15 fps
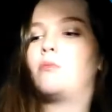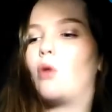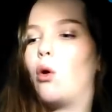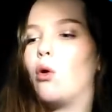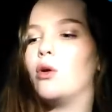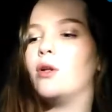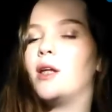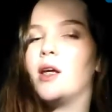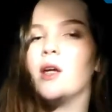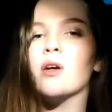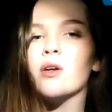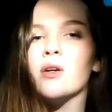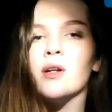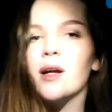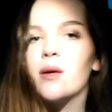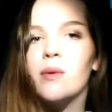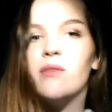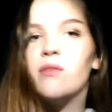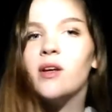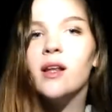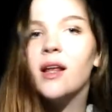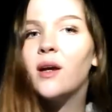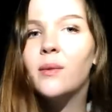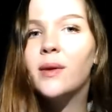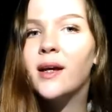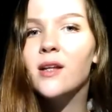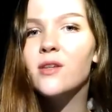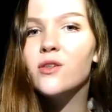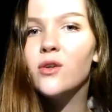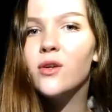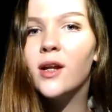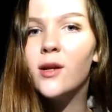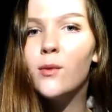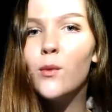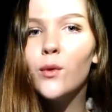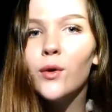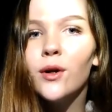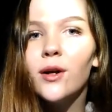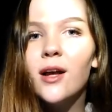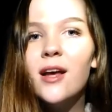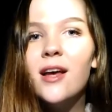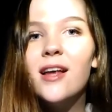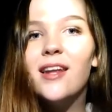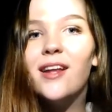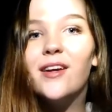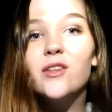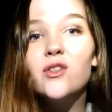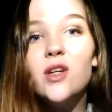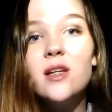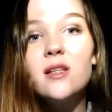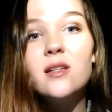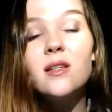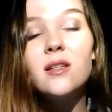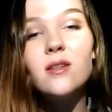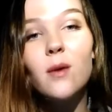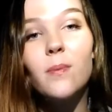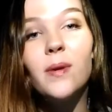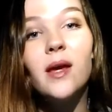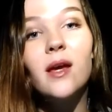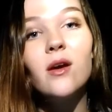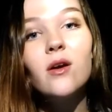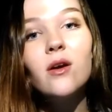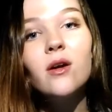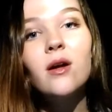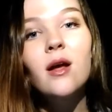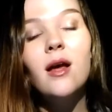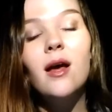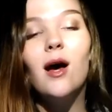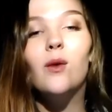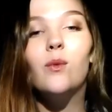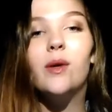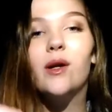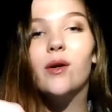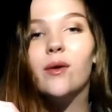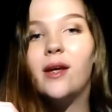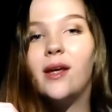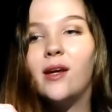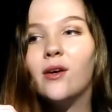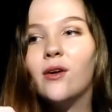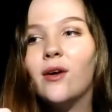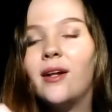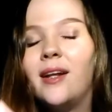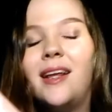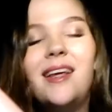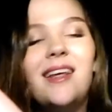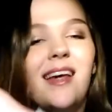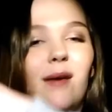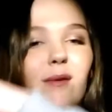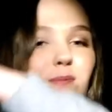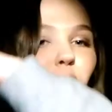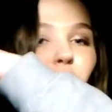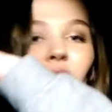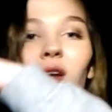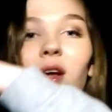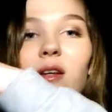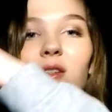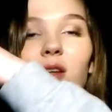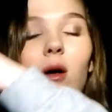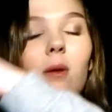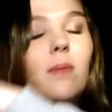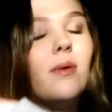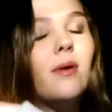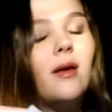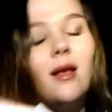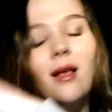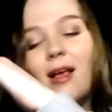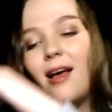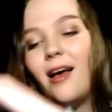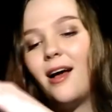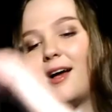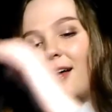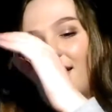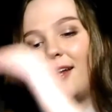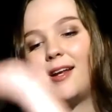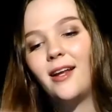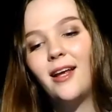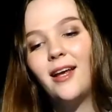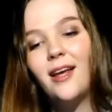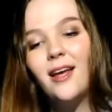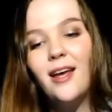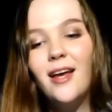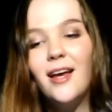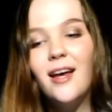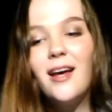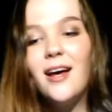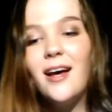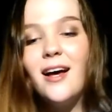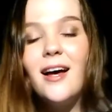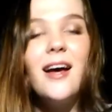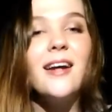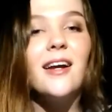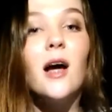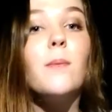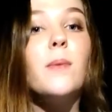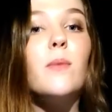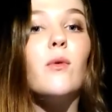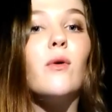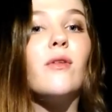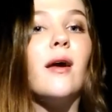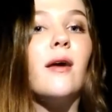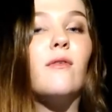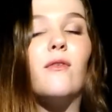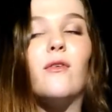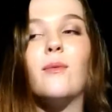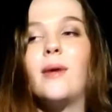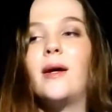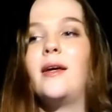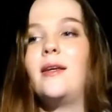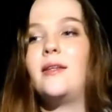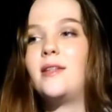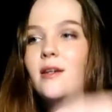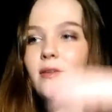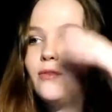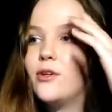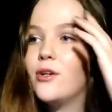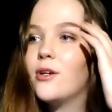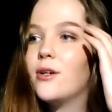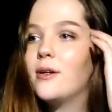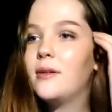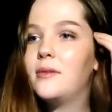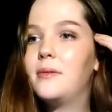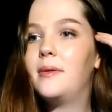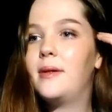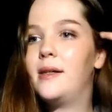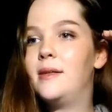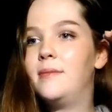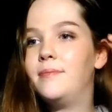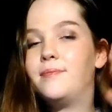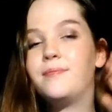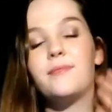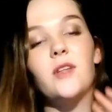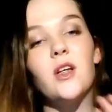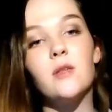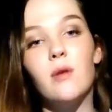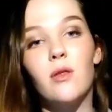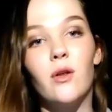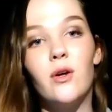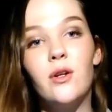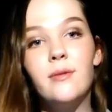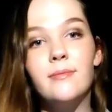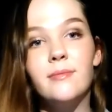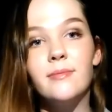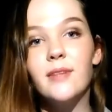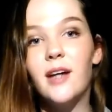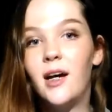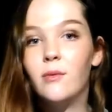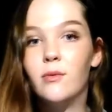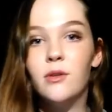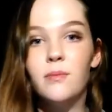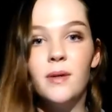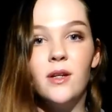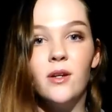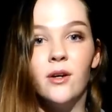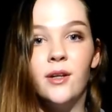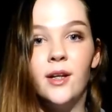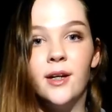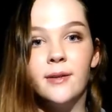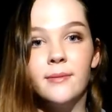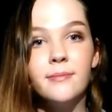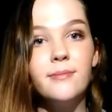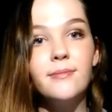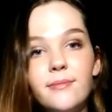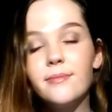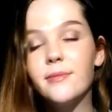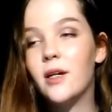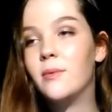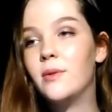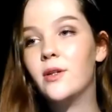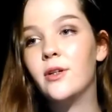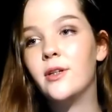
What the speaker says: down here and like we feel like we can't do it anymore, like Jesus is up here and we are here and He keeps pulling us up, and I can't be more thankful for my Saviour, because without Him I would be down there.